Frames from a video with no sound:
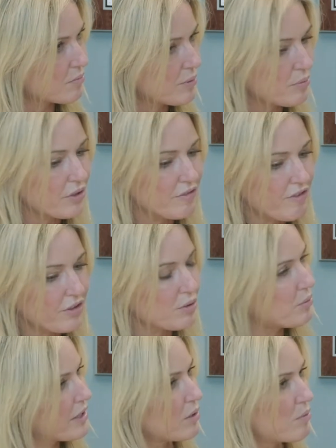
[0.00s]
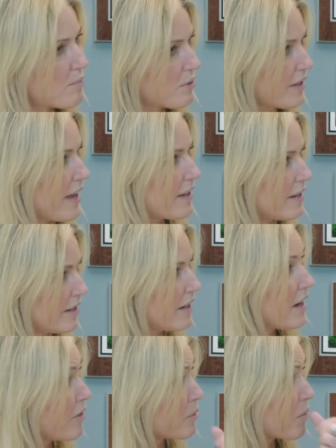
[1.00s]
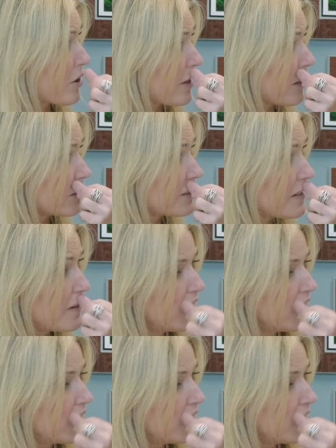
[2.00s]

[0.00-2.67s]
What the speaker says: we really felt that we could replicate it in other markets.